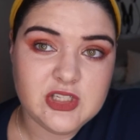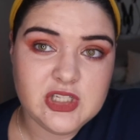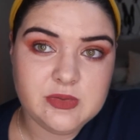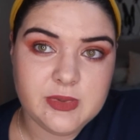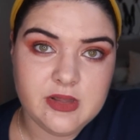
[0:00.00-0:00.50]
and
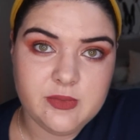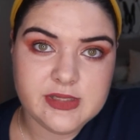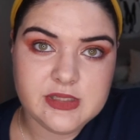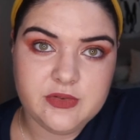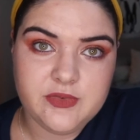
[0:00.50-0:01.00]
she's one of the
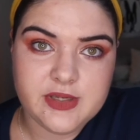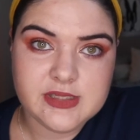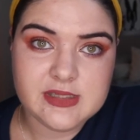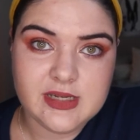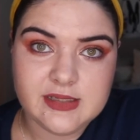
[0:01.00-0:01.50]
ones who first
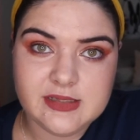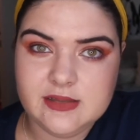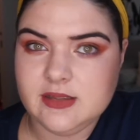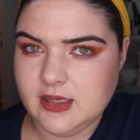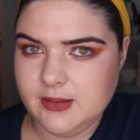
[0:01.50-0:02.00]

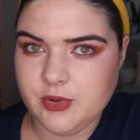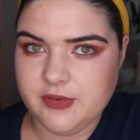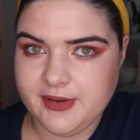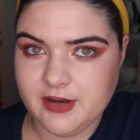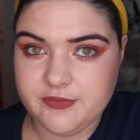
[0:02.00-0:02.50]
started
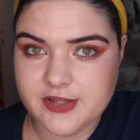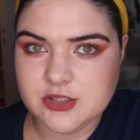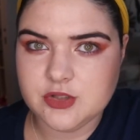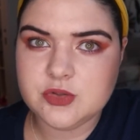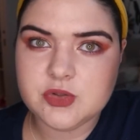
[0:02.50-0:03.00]
improving our
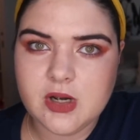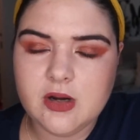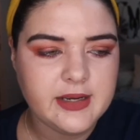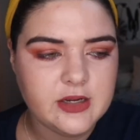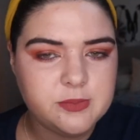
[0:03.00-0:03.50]
infection
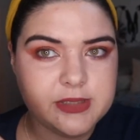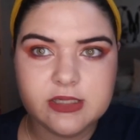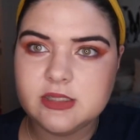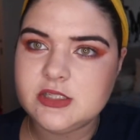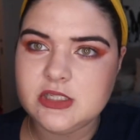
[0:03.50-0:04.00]
control. I know in
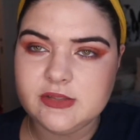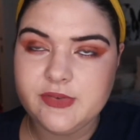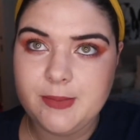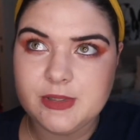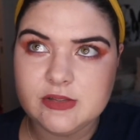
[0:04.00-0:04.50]
particular she's
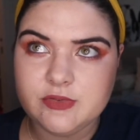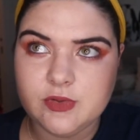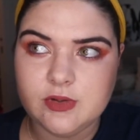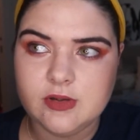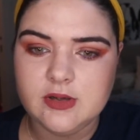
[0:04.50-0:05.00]
famous
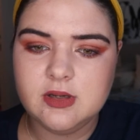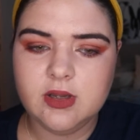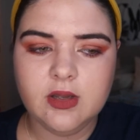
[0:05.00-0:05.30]
for,